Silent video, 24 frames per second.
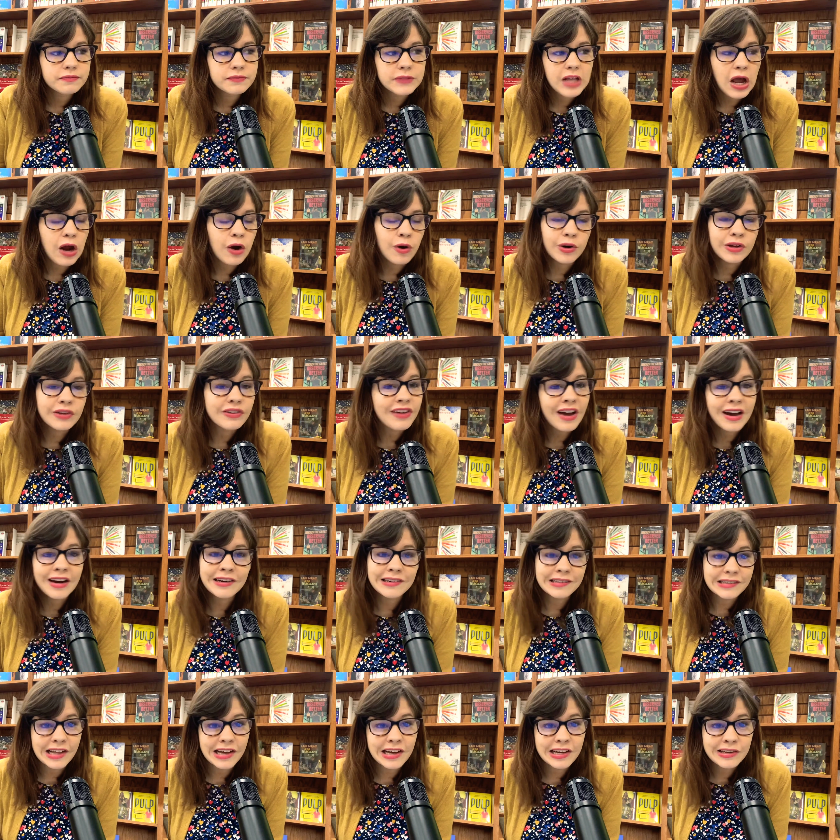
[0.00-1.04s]
her
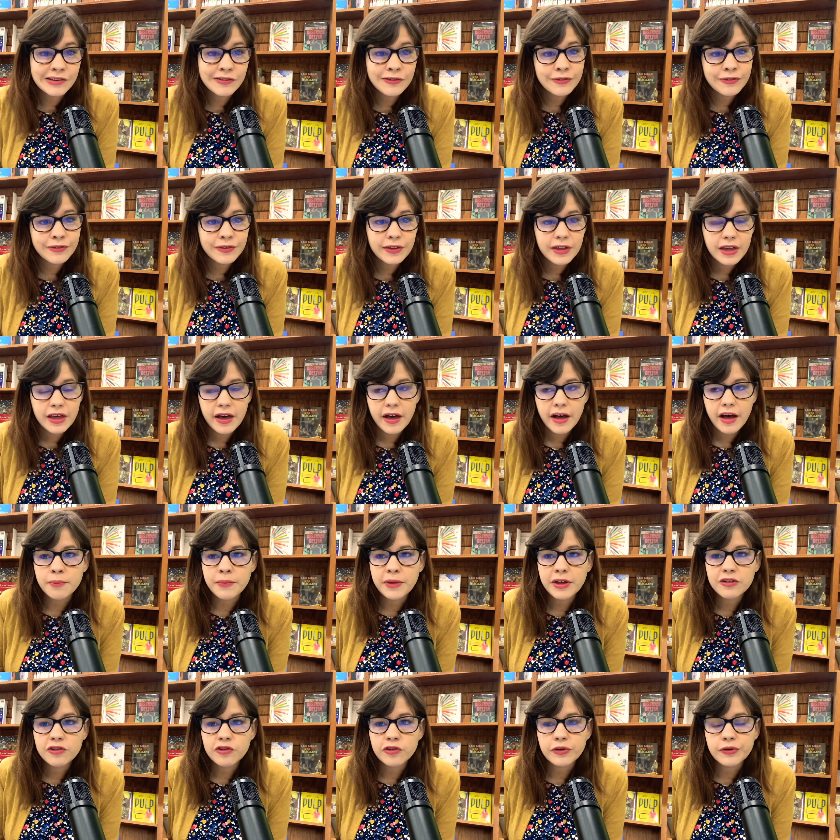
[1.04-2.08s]
entire life.
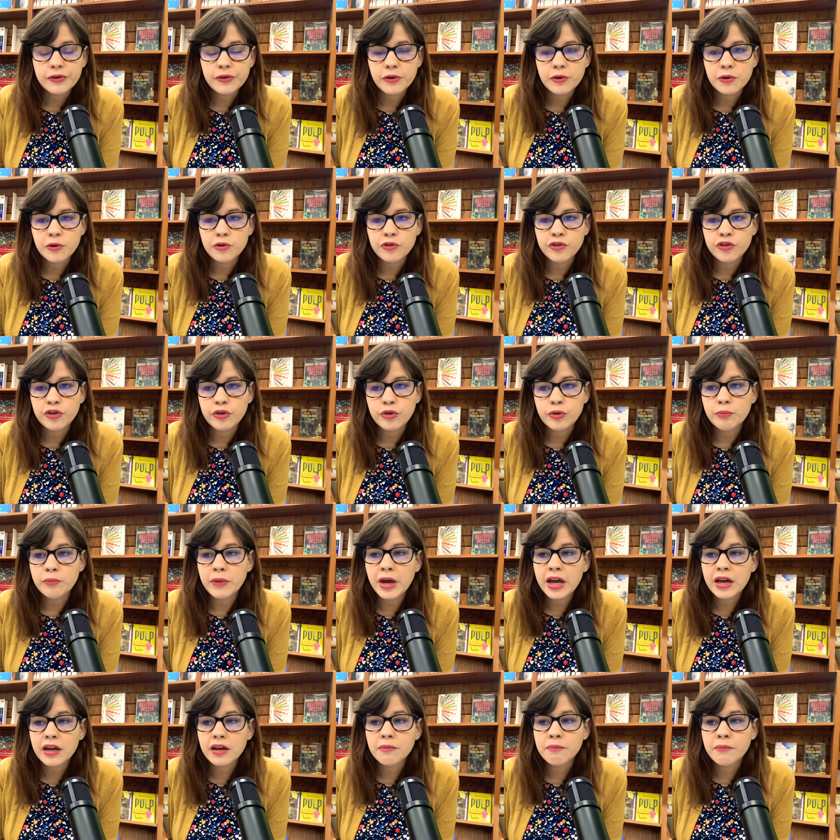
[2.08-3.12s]
Took her to
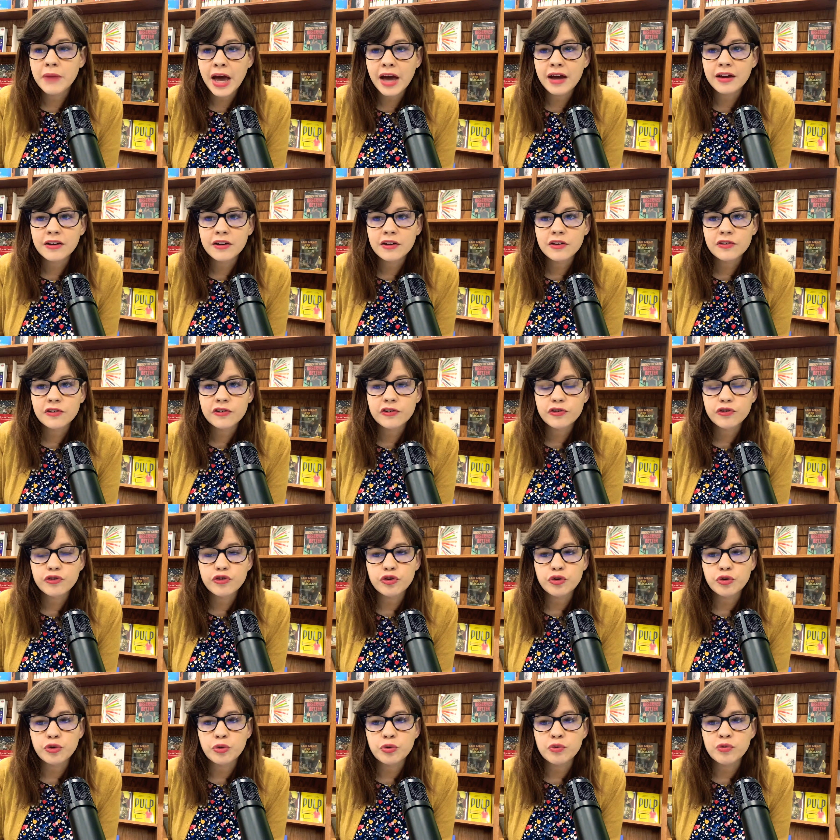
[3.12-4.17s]
Magnus
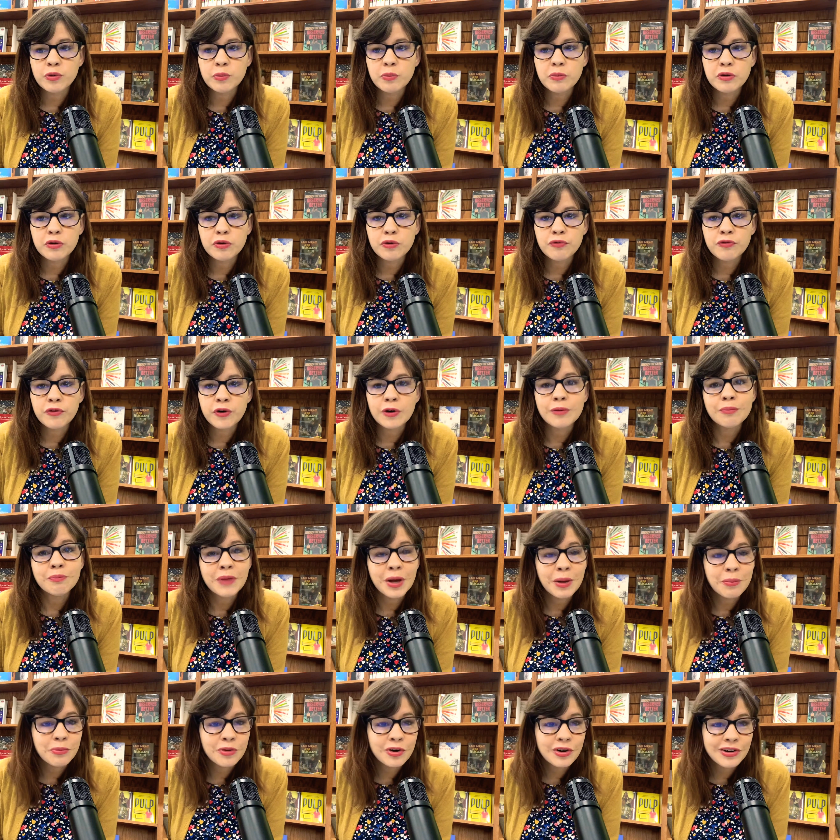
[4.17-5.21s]
to remove her
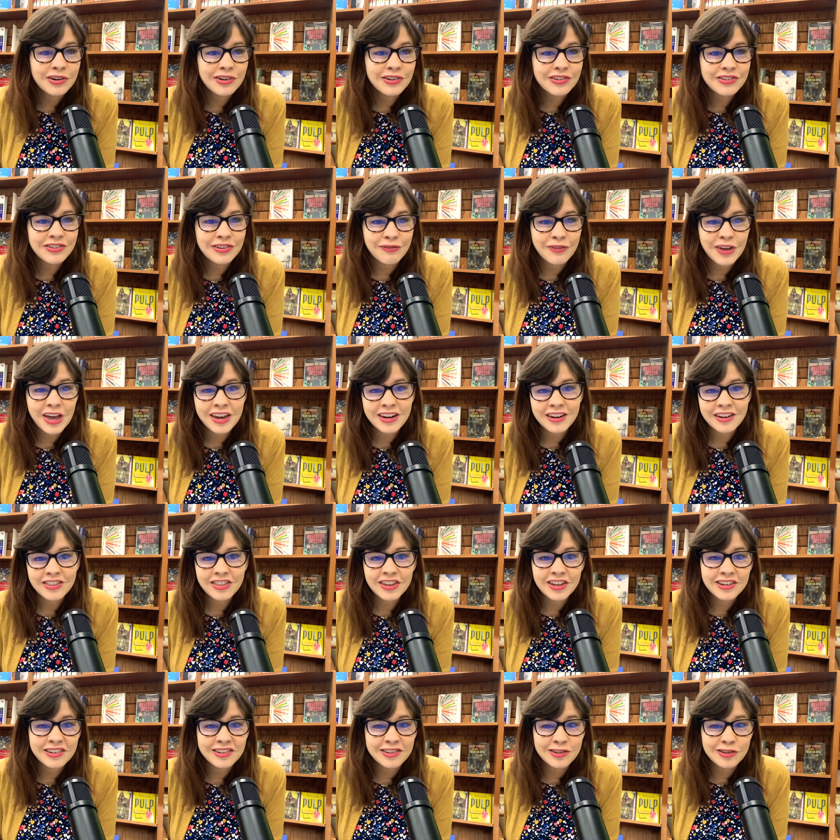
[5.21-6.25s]
memories of
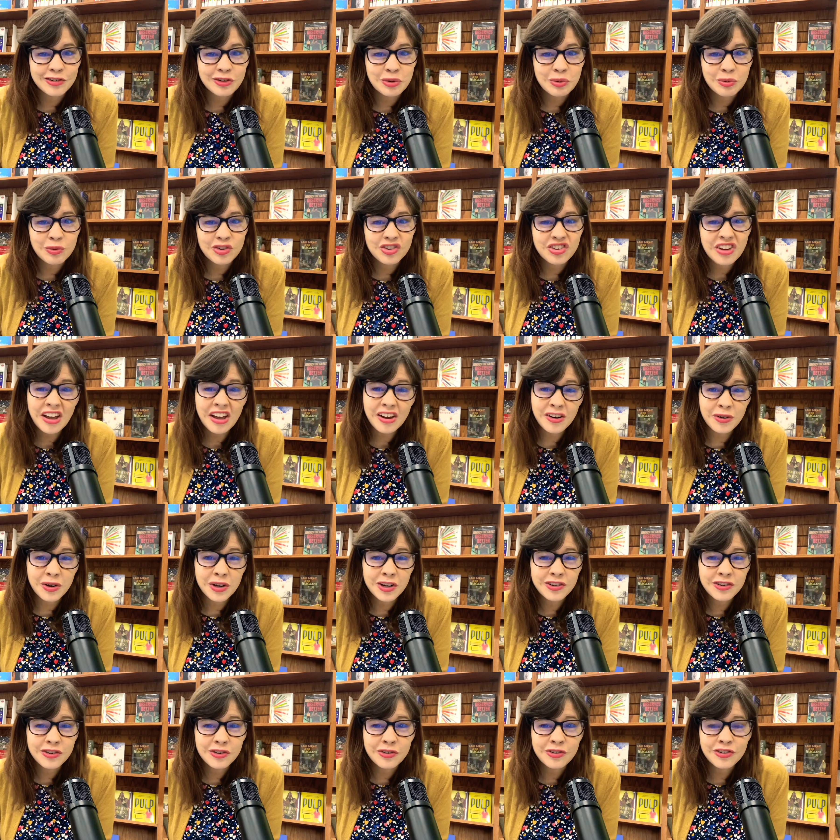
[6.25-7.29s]
anything to do with
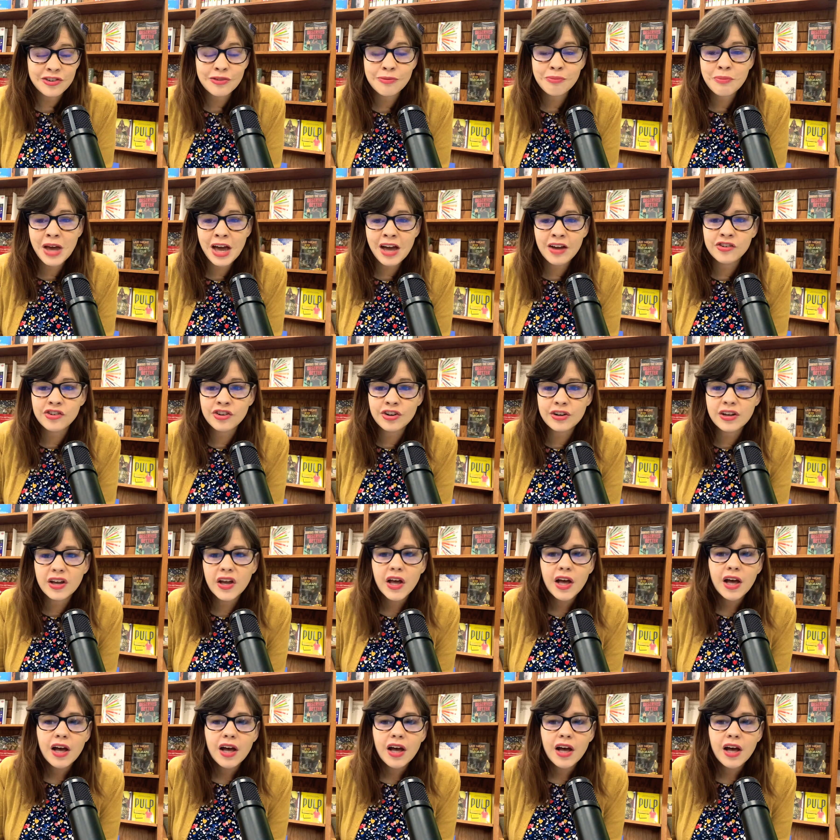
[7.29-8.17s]
Shadowhunters and magic.